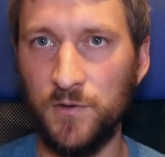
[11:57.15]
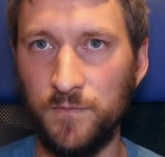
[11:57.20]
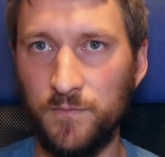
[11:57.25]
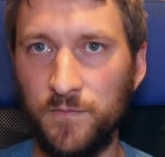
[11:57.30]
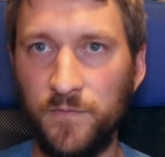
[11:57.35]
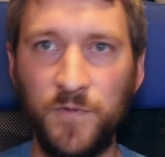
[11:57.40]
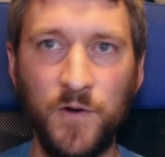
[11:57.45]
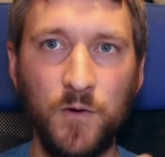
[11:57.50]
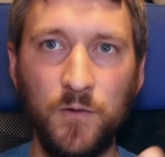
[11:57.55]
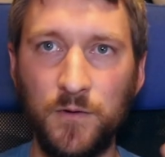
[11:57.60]

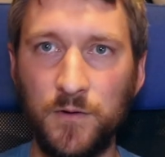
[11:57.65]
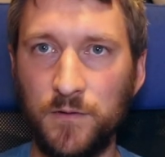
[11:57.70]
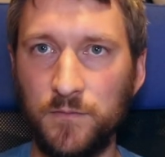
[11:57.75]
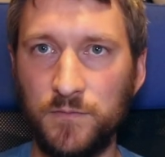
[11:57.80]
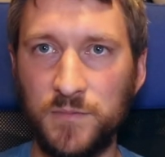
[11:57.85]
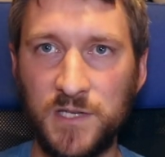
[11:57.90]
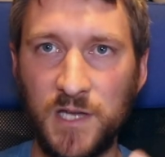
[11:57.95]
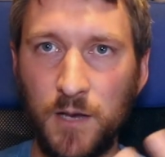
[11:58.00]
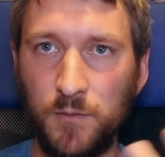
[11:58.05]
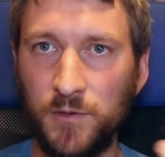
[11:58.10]
phone or
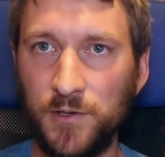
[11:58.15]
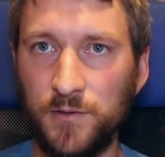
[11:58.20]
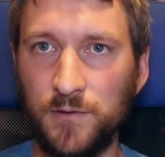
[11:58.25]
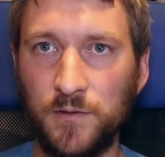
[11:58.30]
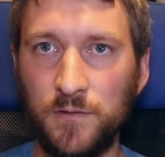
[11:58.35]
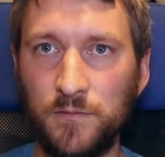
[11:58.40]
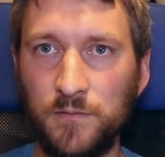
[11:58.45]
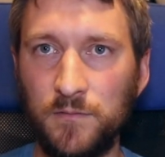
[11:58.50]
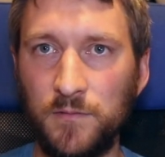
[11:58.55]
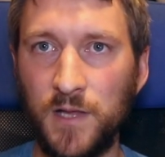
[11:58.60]
tablet
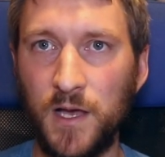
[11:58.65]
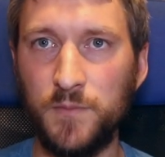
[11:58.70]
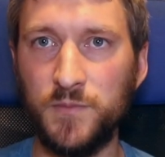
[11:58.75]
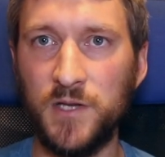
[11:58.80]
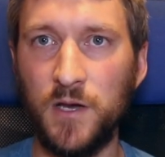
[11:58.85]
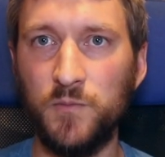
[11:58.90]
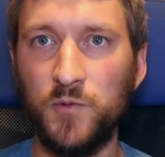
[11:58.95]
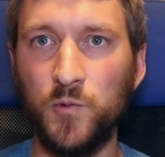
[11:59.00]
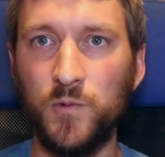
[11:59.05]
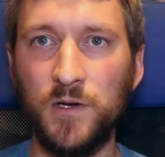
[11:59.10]
or
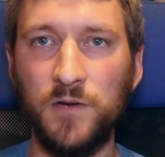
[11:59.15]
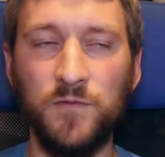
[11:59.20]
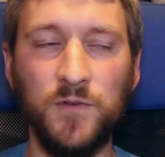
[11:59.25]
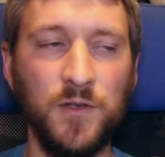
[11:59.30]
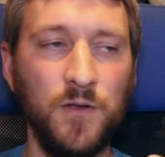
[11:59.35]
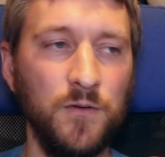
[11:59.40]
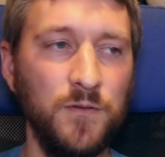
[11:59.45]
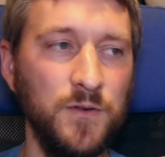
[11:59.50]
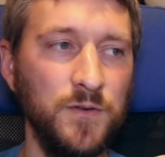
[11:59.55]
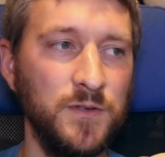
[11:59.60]
laptop or whatever
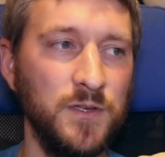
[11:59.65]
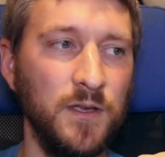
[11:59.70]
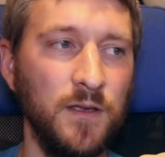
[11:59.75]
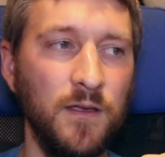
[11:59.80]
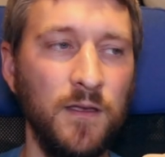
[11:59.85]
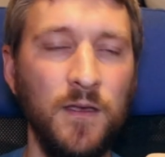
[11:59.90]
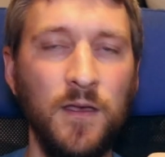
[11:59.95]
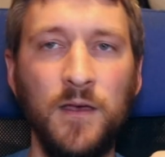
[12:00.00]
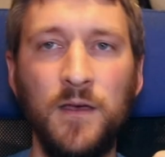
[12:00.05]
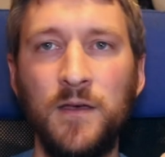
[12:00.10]
you're using.
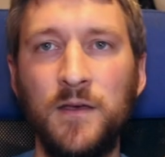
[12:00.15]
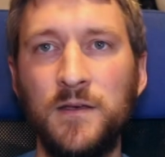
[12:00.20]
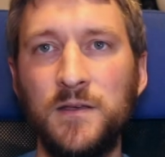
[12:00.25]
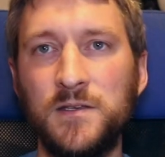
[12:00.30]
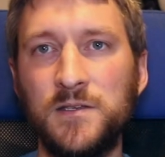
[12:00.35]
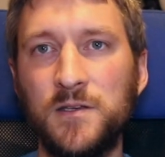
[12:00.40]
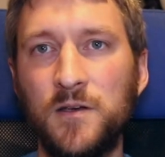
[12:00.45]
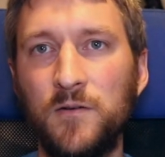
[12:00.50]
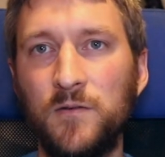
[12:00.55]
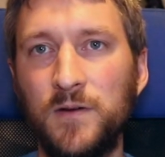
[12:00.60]

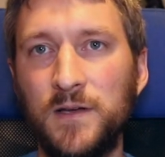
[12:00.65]
So